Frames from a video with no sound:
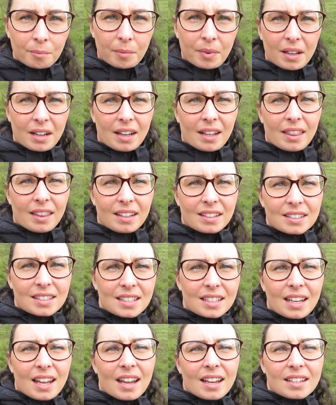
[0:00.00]
But I
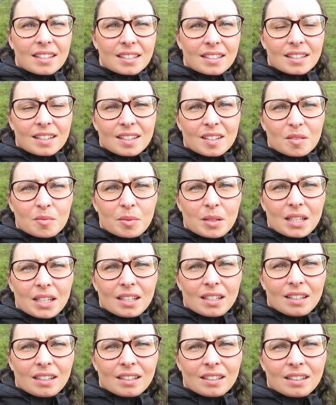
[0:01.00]
think today is going to
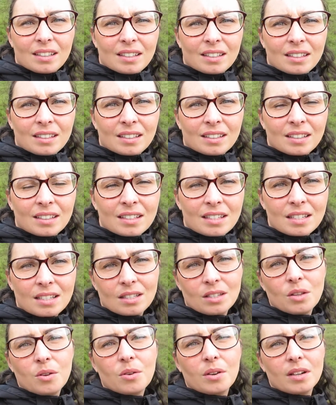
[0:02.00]
be
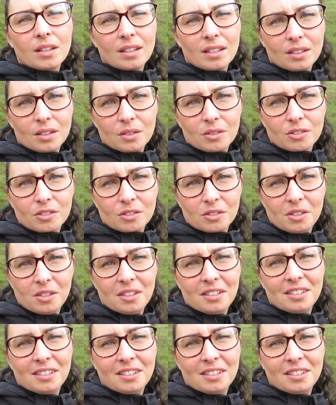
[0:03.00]
slower than usual.